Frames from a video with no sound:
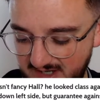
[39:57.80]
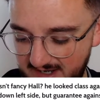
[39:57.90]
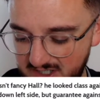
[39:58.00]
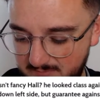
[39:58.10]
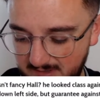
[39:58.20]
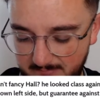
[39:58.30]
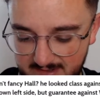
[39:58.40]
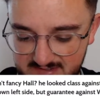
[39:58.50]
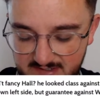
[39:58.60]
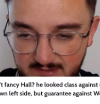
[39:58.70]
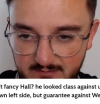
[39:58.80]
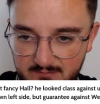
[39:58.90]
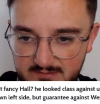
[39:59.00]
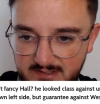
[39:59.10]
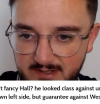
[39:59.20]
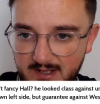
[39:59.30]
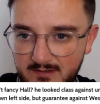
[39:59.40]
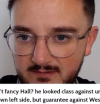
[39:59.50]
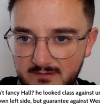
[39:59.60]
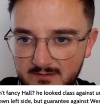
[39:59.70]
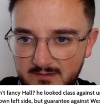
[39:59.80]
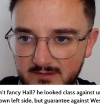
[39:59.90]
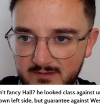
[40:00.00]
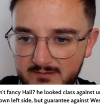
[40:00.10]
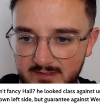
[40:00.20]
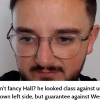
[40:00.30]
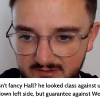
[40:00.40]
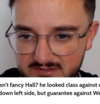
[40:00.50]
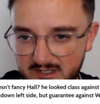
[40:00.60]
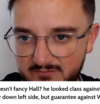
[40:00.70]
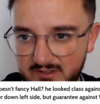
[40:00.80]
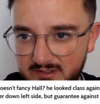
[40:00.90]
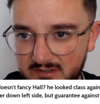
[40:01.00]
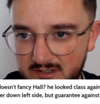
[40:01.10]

to go to New Biggin by the Sea. I'll tell you that. They didn't even deserve it.